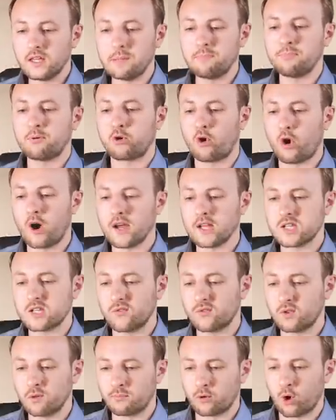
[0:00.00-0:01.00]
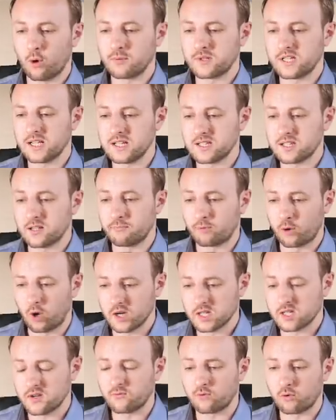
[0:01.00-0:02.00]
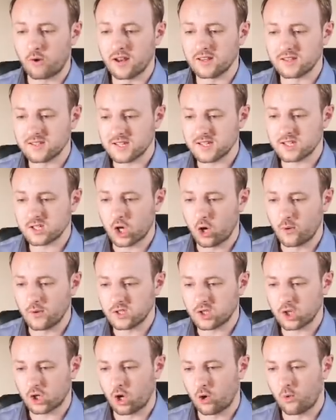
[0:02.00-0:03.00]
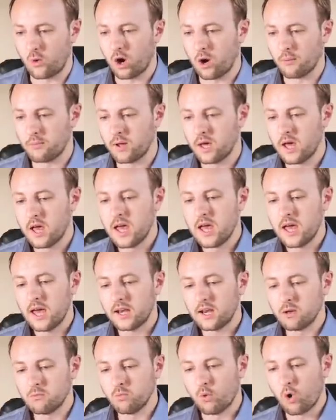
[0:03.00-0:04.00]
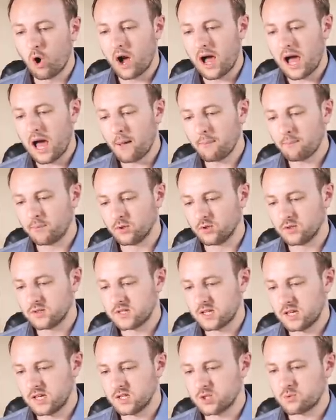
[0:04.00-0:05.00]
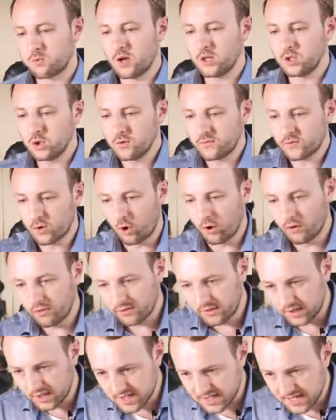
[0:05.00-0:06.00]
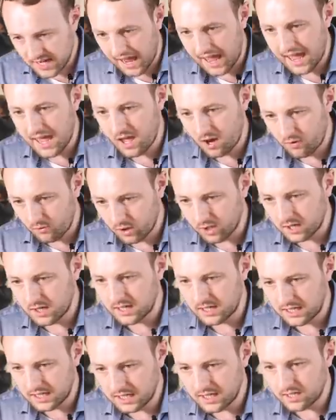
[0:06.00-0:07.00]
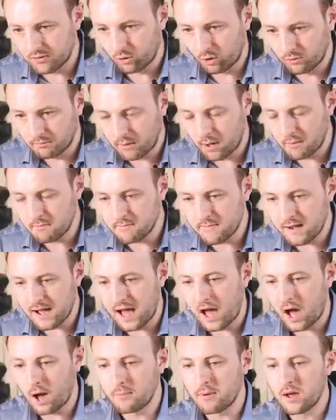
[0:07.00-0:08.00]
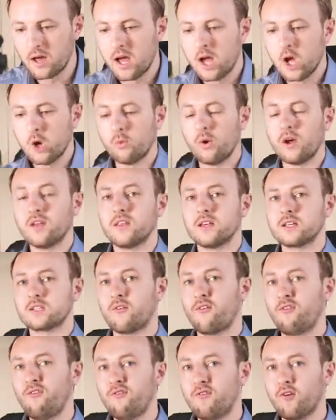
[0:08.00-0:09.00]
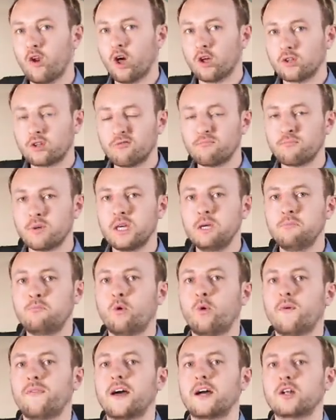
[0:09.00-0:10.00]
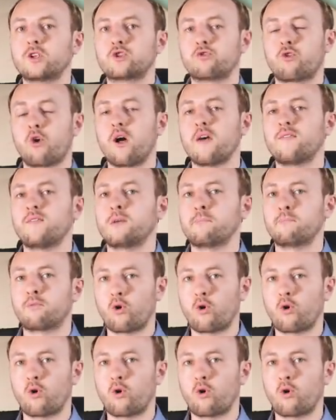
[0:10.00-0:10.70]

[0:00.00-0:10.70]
the price of the properties, the price of rents is going to go up. And then what happens is when you've got this area here on my map, where there's a flood of people and that driving